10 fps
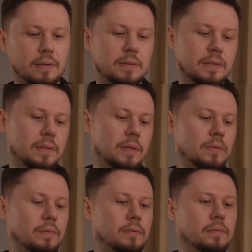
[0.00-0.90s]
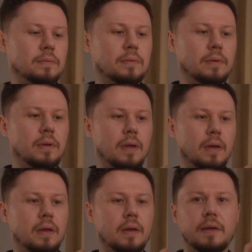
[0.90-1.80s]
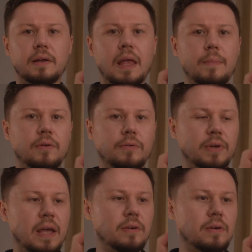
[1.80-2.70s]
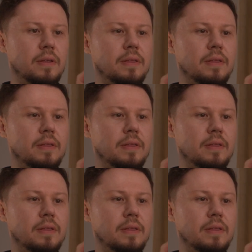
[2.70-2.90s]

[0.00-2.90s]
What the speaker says: Just clamp it all together,